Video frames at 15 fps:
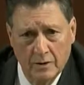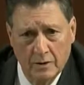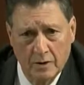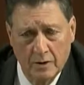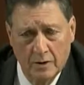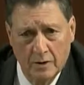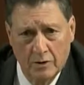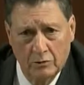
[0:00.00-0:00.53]

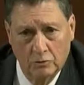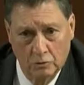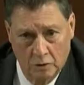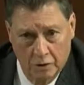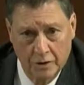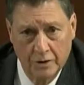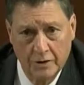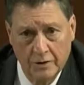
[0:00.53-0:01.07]

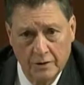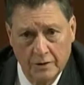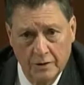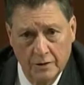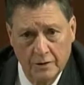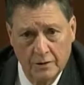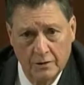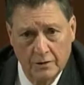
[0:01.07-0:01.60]
looking at
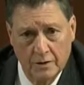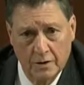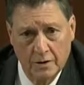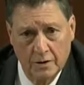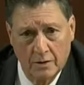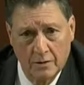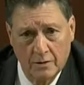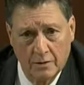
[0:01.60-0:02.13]
these
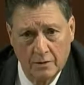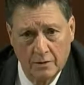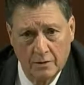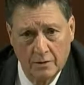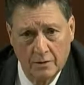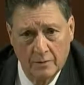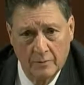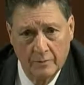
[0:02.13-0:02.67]

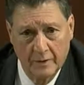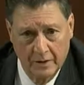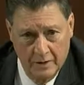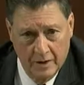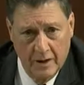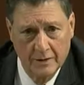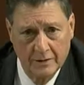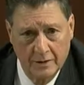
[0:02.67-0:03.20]

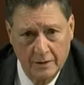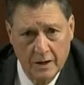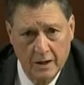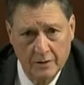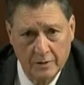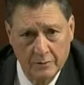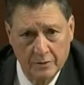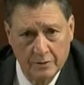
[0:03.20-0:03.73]
Benghazi
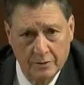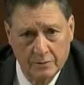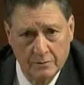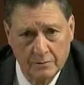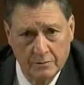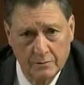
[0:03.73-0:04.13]
documents?